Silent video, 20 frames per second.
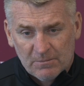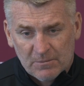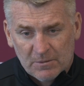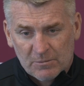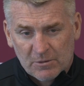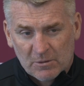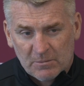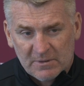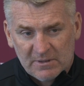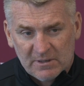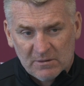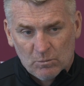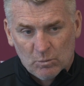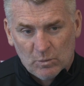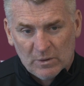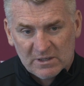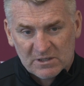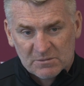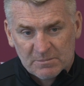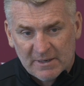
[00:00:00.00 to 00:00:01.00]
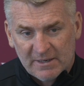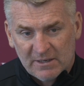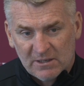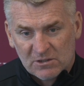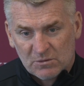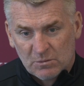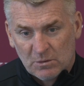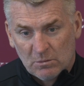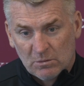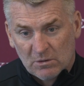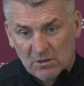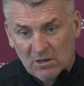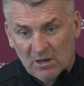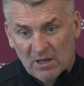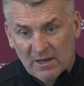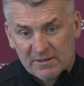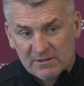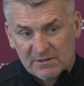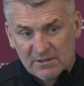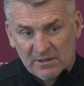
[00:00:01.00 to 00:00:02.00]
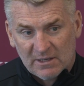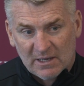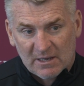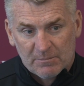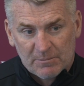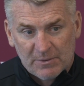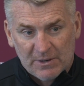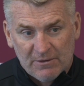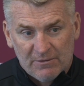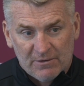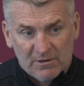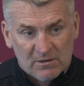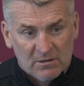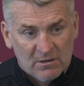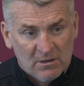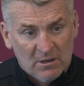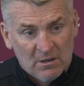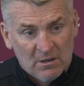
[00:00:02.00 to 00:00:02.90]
We probably didn't win as many as we would have liked in that period,